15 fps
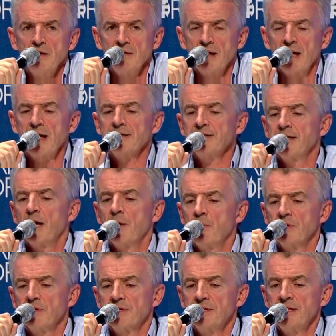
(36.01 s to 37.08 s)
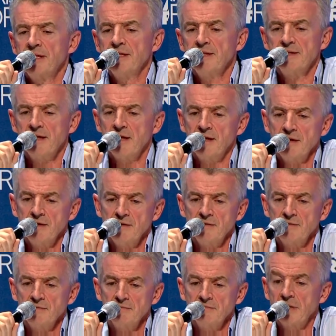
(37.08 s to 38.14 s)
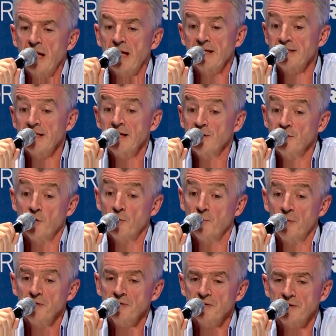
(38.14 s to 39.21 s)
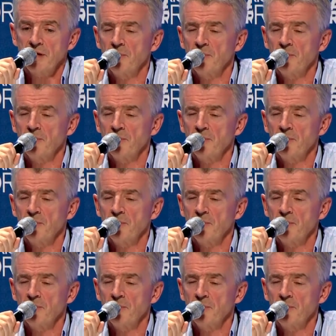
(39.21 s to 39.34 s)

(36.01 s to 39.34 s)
The last thing I want to see is Alitalia go bust.